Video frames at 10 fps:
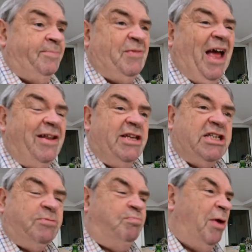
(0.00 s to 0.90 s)
And
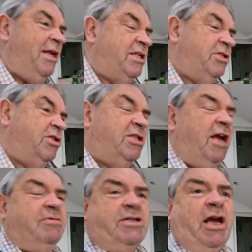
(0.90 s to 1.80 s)
it's based just
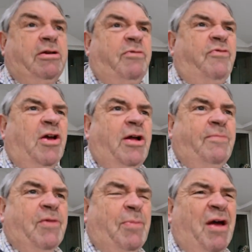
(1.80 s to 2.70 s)
outside of,
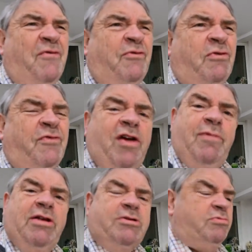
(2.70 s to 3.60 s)
about 4 or 5
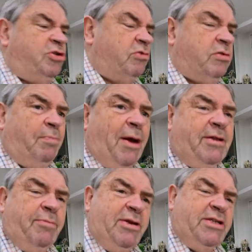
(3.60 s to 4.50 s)
miles from Jodrell Bank,
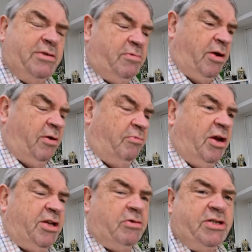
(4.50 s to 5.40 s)
the big
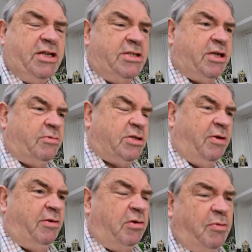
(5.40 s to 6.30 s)
radio telescope. So
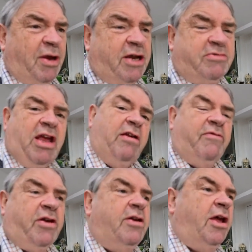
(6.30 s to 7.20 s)
you want to make a day of
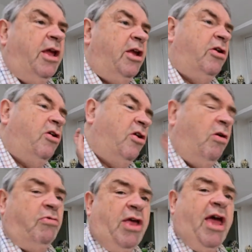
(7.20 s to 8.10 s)
it, you could
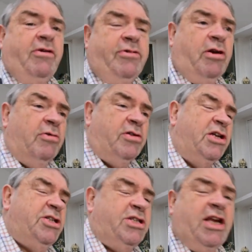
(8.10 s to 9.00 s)
go there and go to
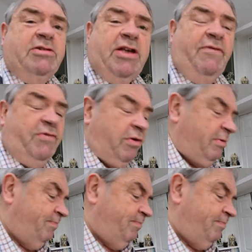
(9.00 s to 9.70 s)
leisure sales after.